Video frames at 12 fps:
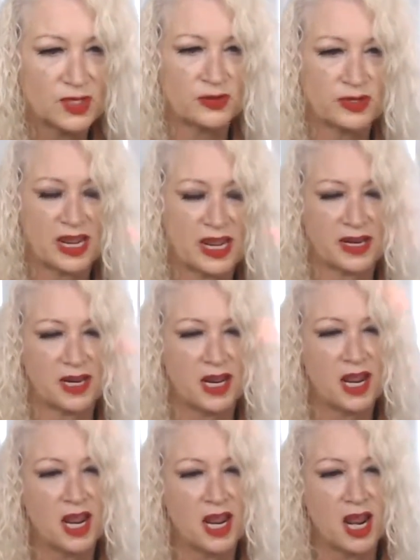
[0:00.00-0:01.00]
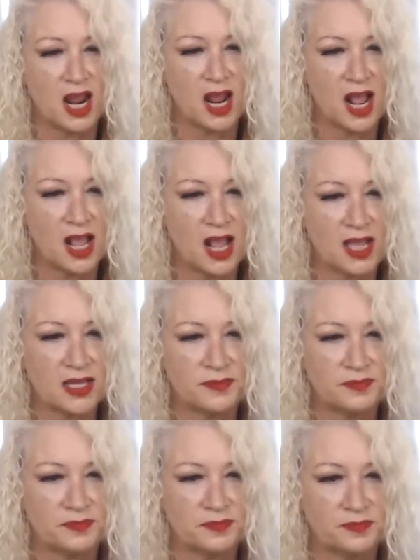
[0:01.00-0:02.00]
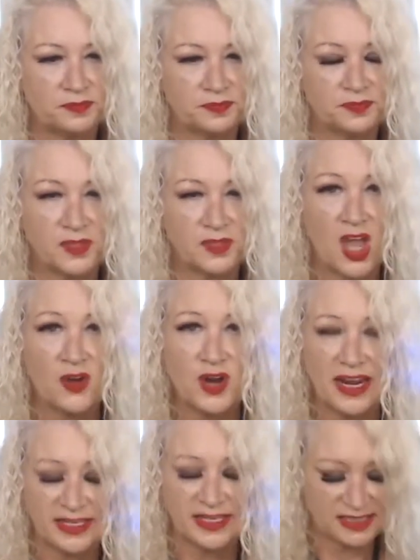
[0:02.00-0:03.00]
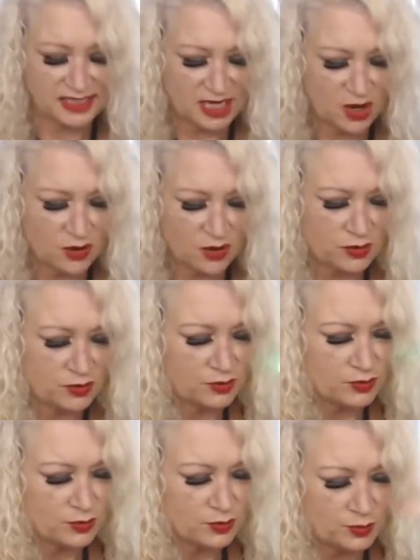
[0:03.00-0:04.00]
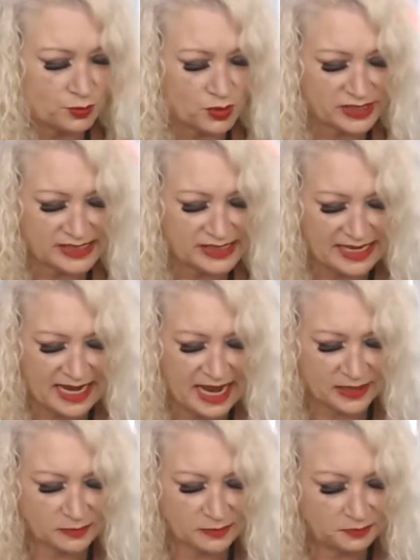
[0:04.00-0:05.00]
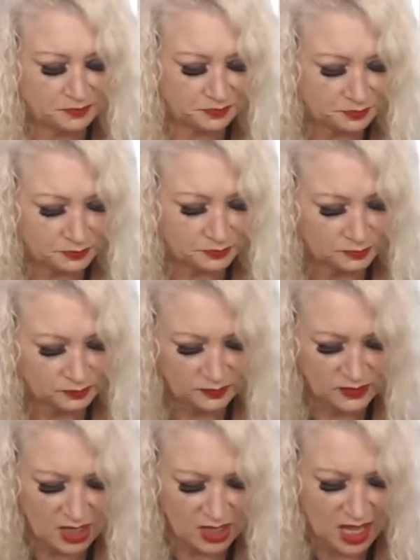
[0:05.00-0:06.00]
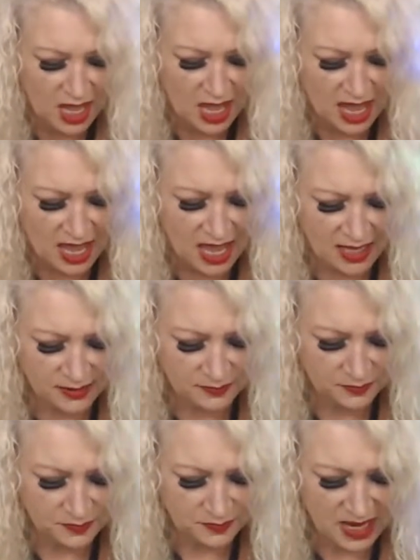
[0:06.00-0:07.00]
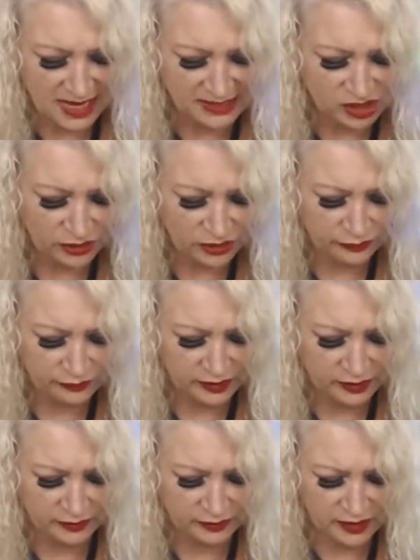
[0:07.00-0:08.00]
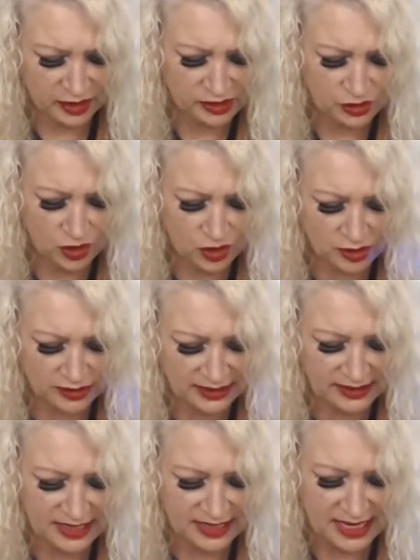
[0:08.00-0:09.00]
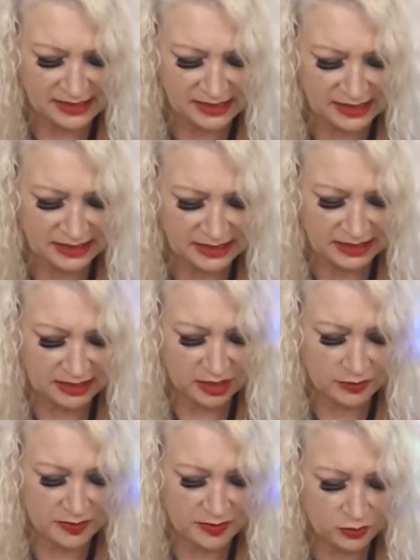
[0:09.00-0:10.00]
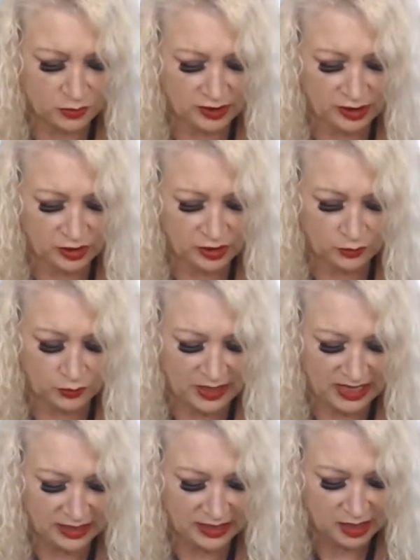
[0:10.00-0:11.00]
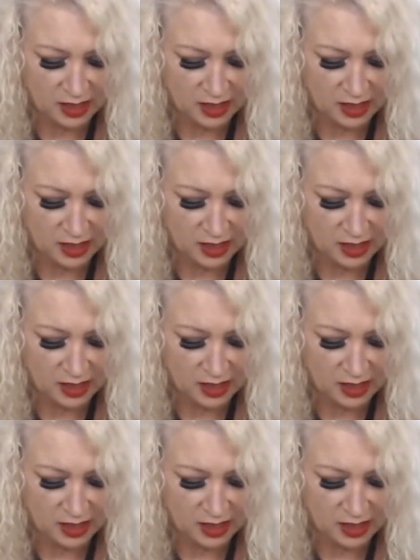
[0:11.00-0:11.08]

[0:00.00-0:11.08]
Okay. All right. So once again, I do feel very strongly that this is going to be a really good week.